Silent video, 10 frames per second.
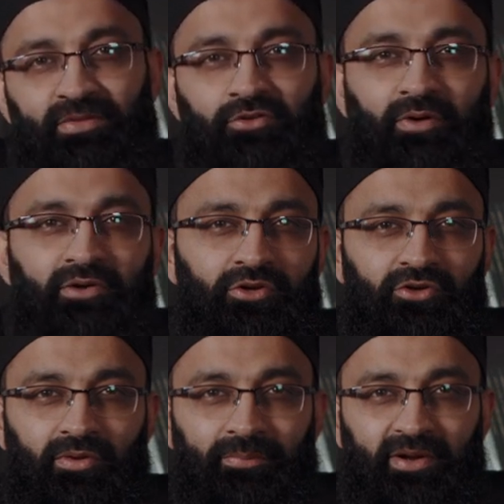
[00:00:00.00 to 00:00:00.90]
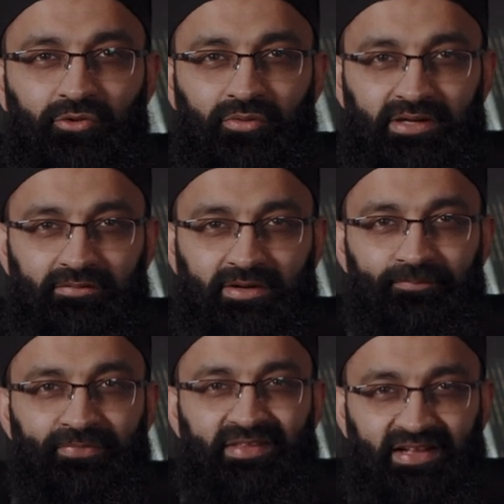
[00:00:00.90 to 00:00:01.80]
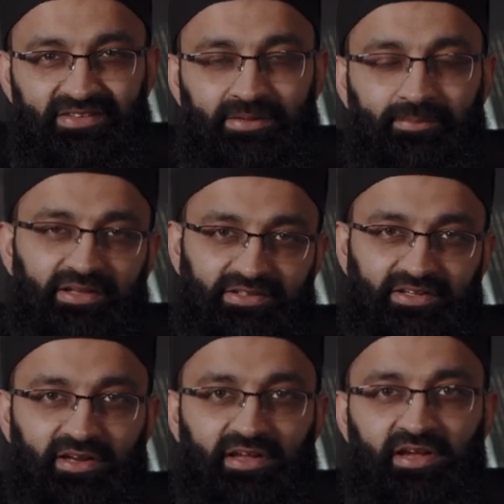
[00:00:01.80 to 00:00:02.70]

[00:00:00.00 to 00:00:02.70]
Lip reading: So why you need to repent to anyone? That's the mindset.